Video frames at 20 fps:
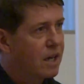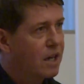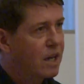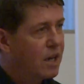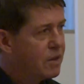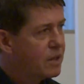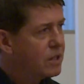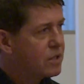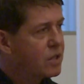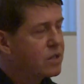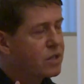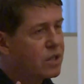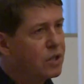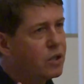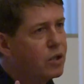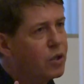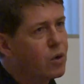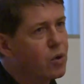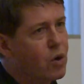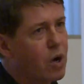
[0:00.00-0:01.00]
And this is in
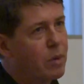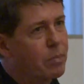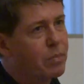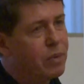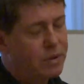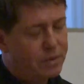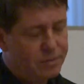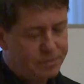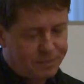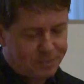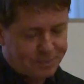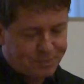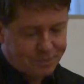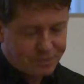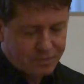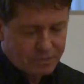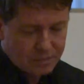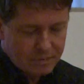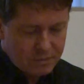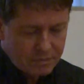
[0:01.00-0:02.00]
Europe.
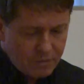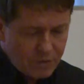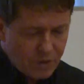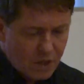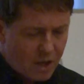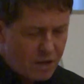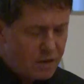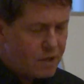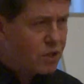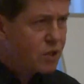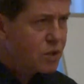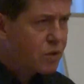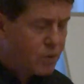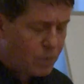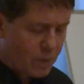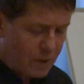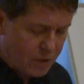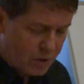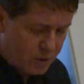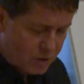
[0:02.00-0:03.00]
And this is
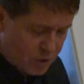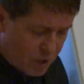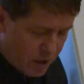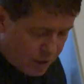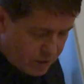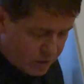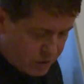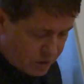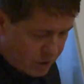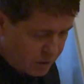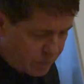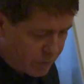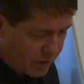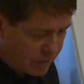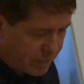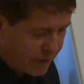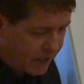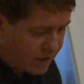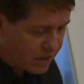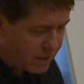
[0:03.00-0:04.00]
what the talk is going to be
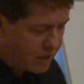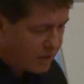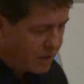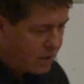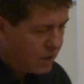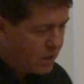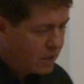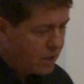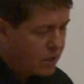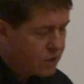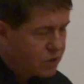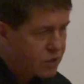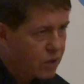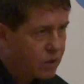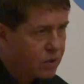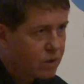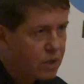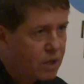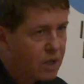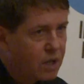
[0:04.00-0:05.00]
about. So